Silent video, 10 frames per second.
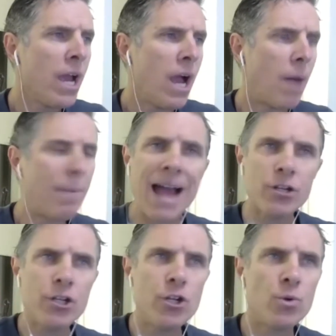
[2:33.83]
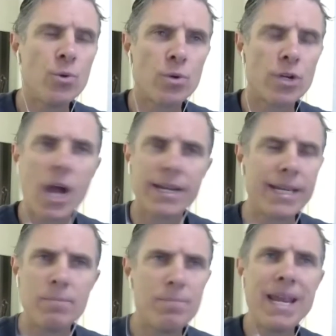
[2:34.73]
How did you
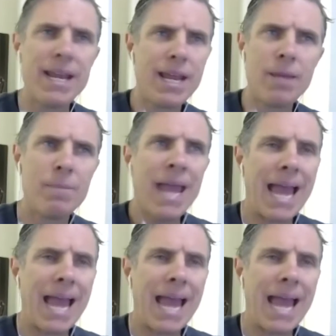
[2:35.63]
meet him